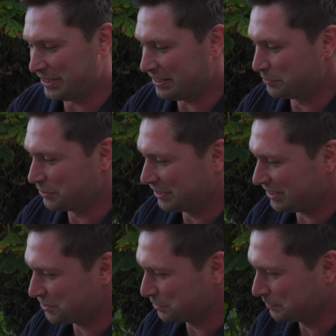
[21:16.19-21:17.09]
here we've got
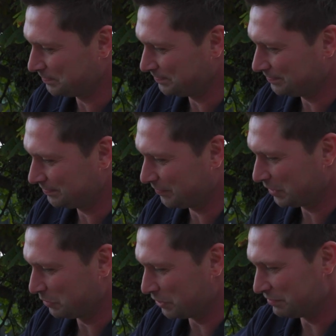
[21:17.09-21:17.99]

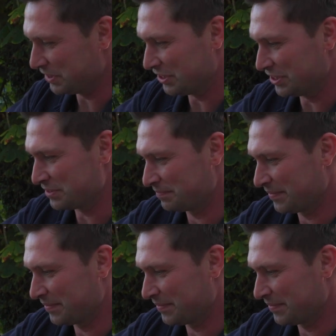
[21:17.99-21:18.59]
the vineyard.